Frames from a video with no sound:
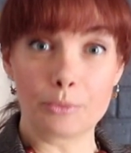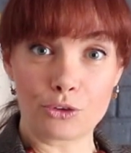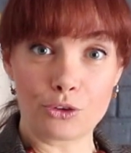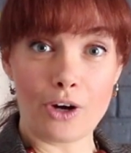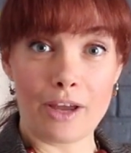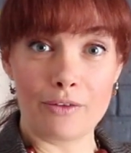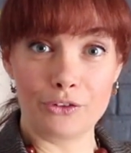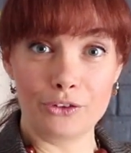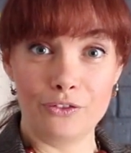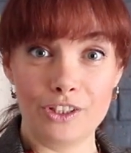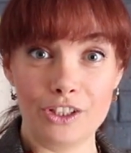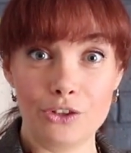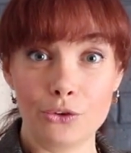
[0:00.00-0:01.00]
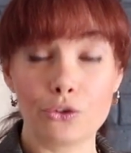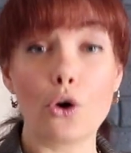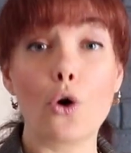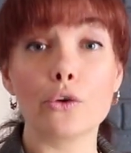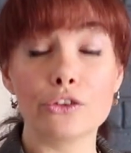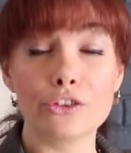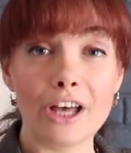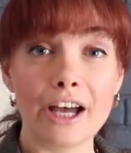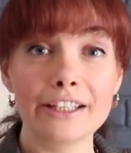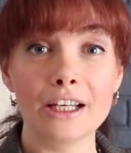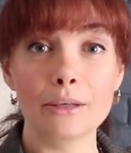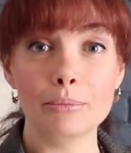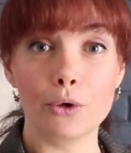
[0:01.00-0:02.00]
subscribe for the videos or
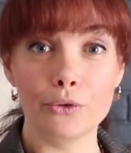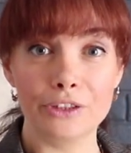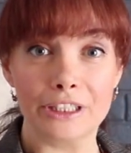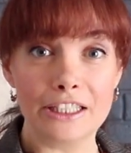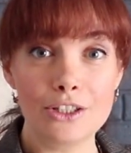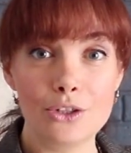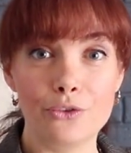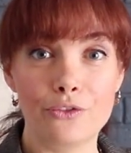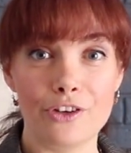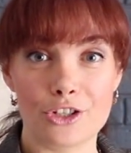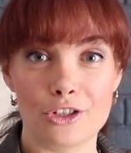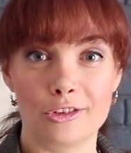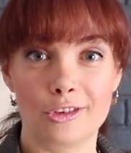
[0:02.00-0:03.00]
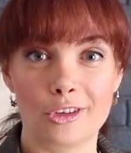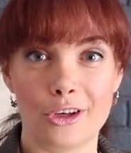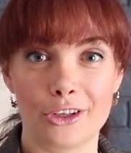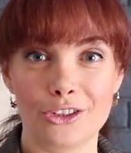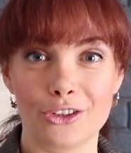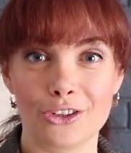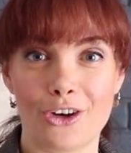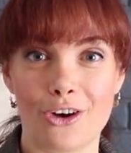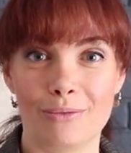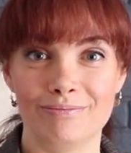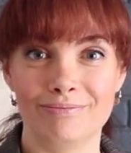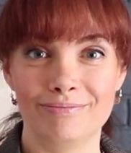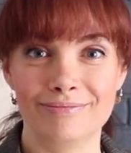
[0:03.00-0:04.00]
sign up on
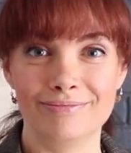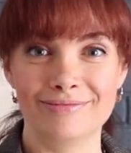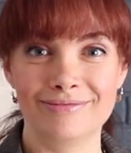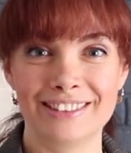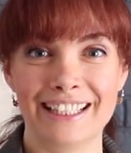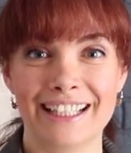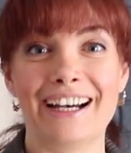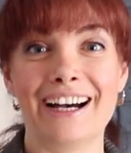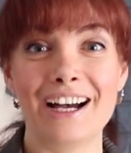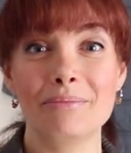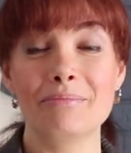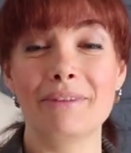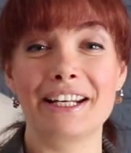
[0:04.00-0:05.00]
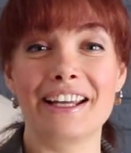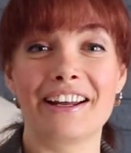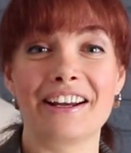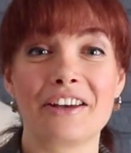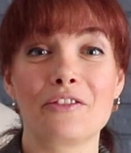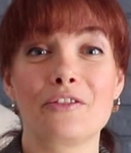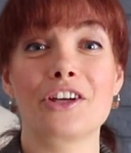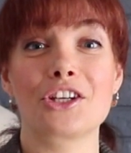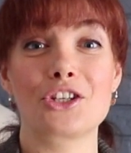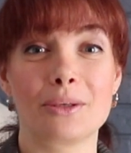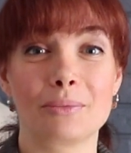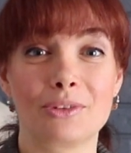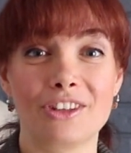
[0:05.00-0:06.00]
ecofashionsign.com. I'm Mariana,
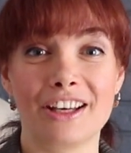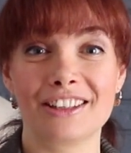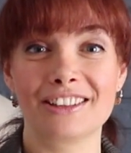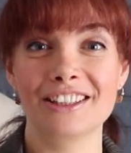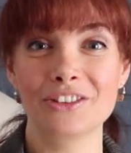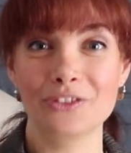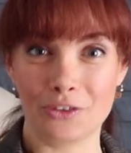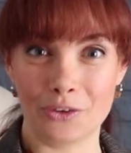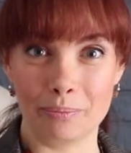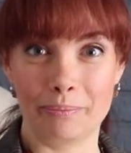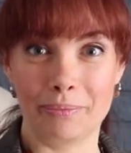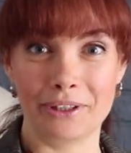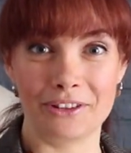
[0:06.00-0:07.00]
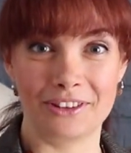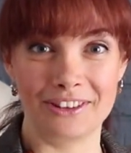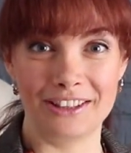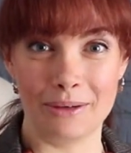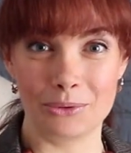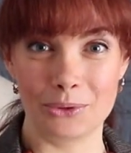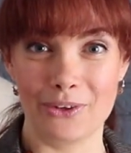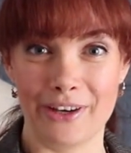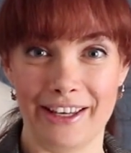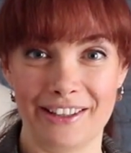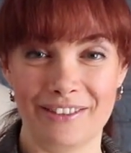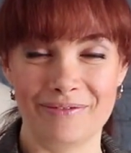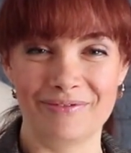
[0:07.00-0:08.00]
fashion upcycler from Perth,
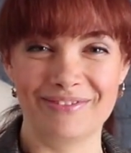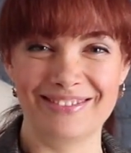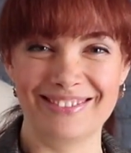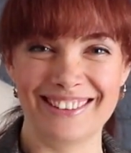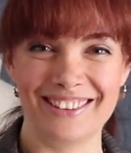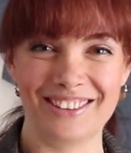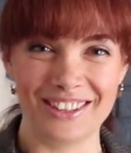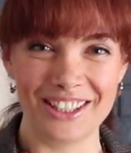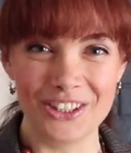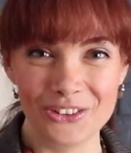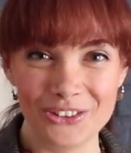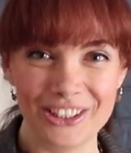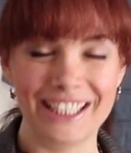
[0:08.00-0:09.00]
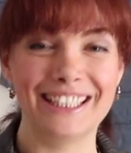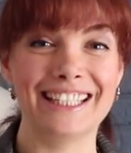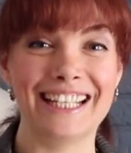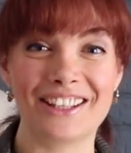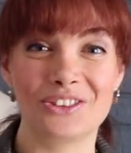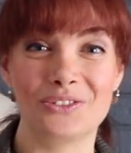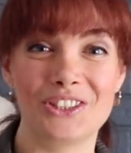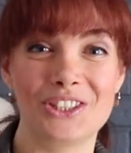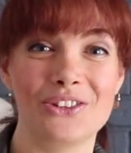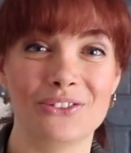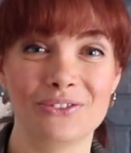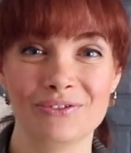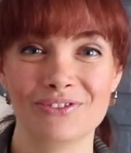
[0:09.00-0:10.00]
WA. See you in the next
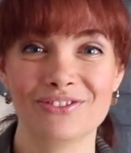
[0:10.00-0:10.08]
video.